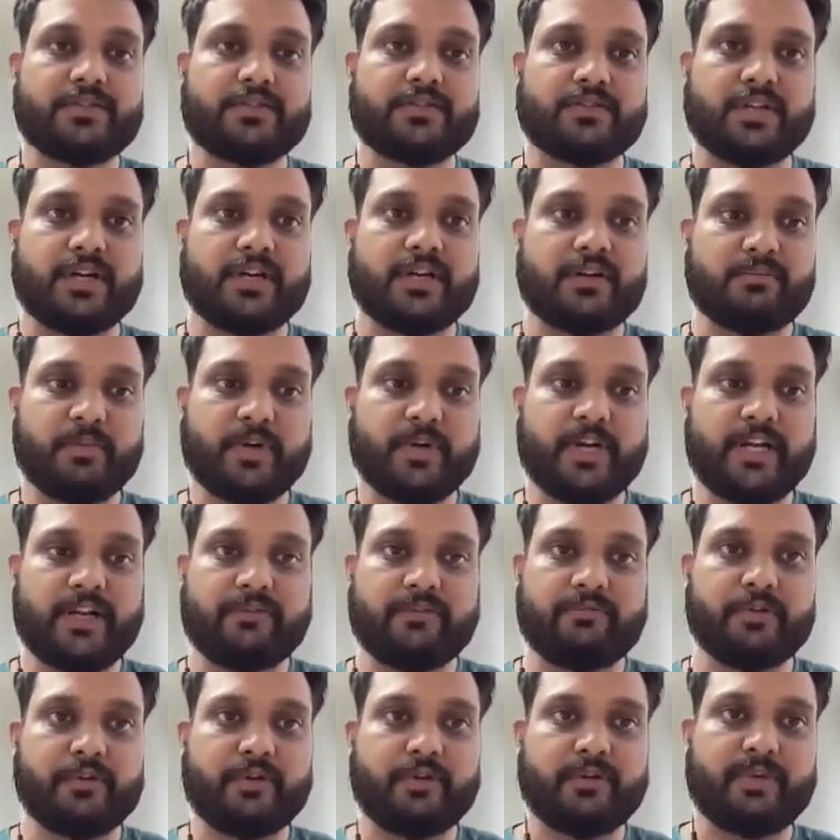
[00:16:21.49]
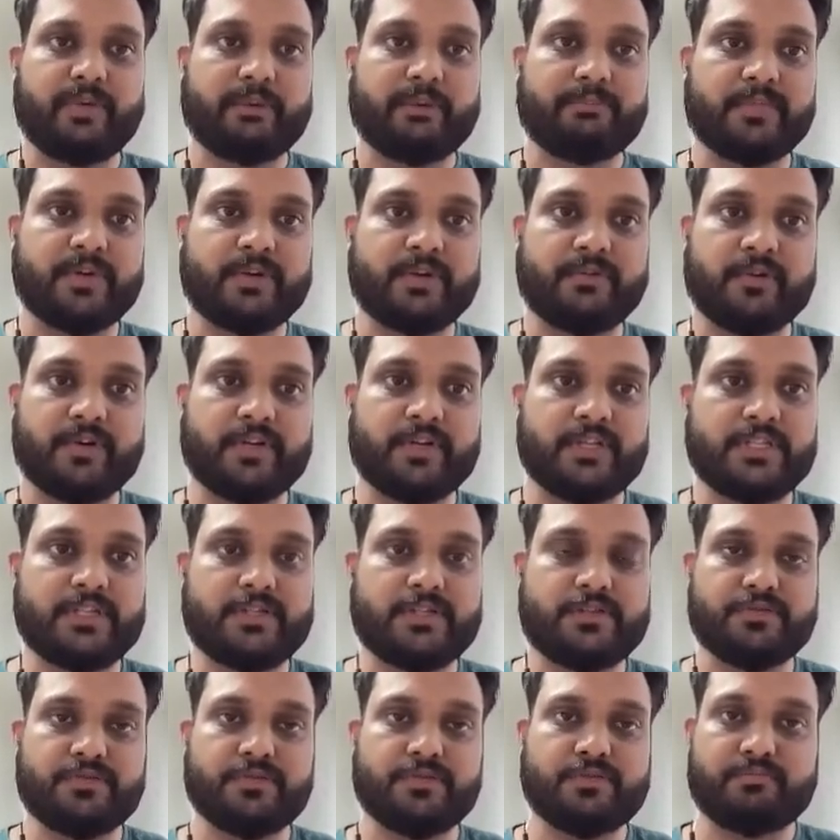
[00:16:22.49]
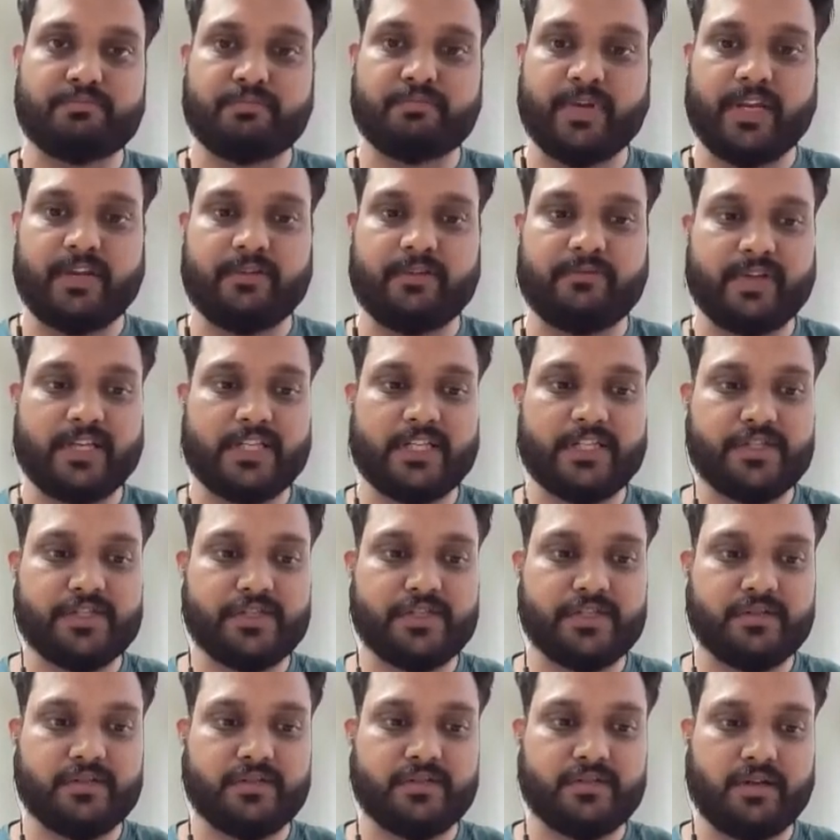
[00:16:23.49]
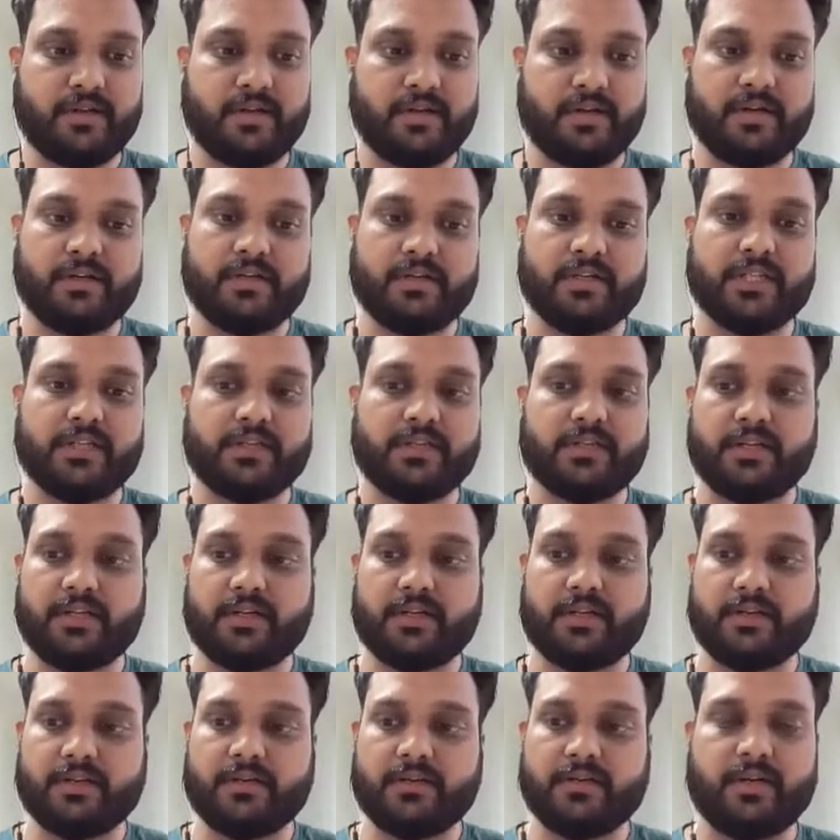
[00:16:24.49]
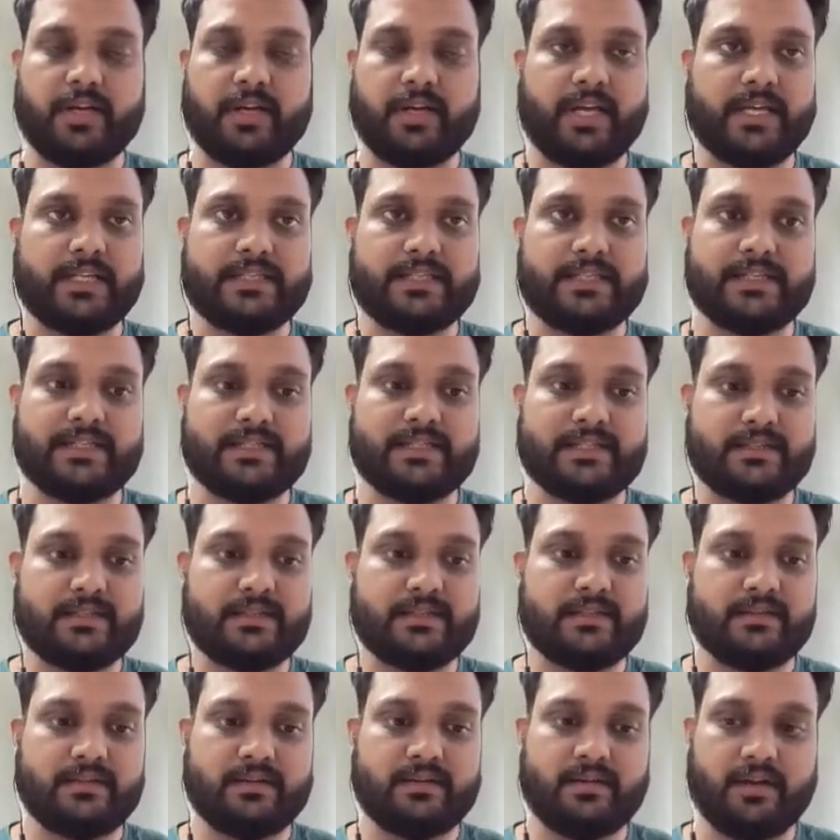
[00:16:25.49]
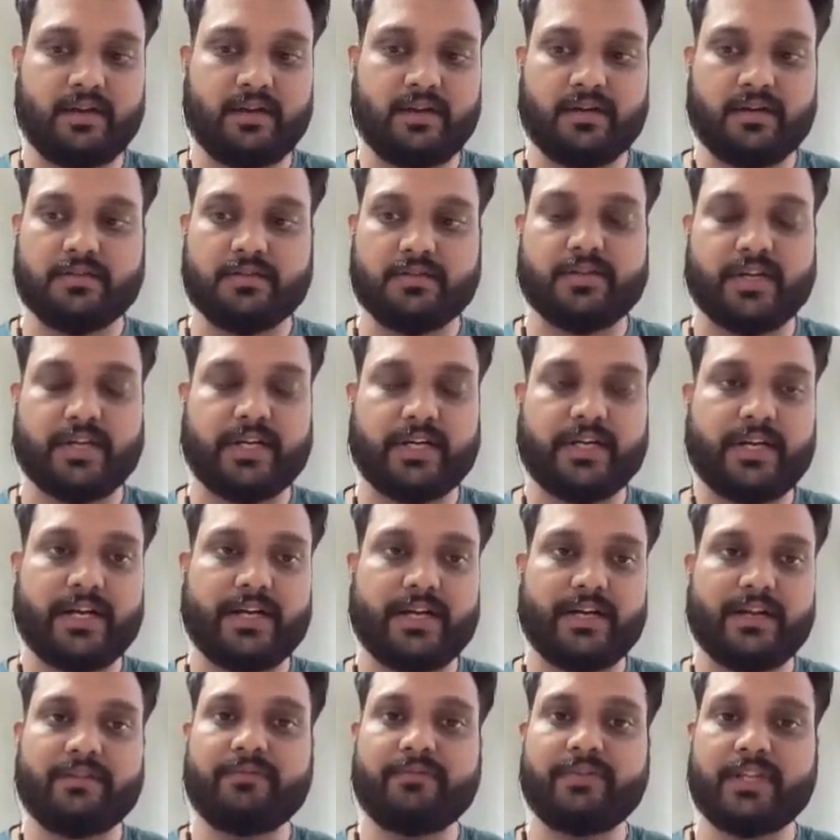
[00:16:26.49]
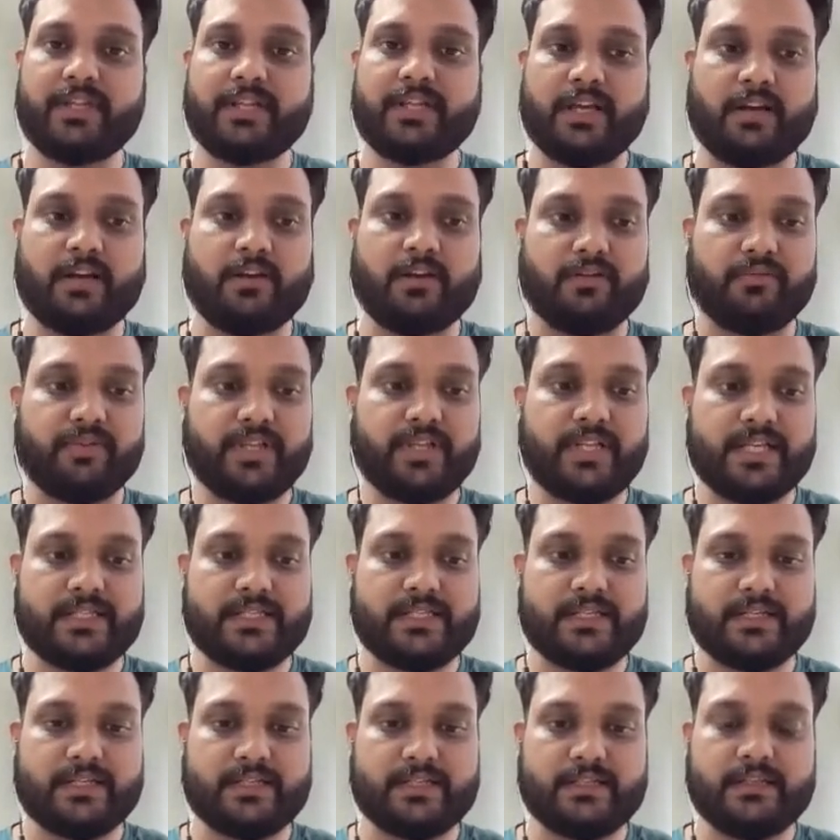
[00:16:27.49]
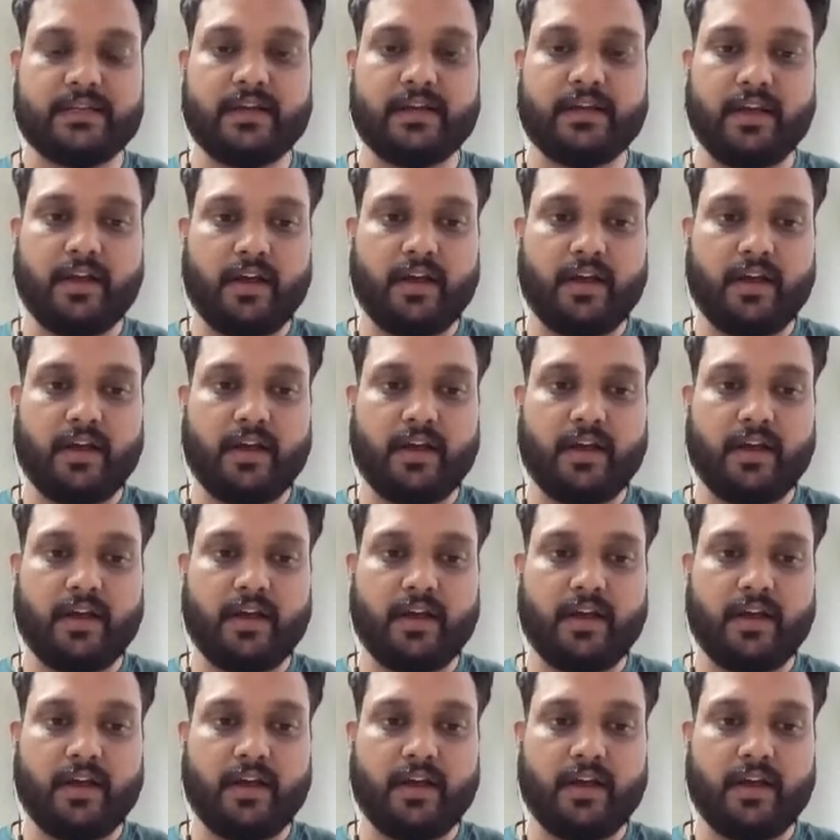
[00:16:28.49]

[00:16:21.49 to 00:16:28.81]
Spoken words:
So third point, if you remember, was to prefetch the assets, sorry, data along with assets.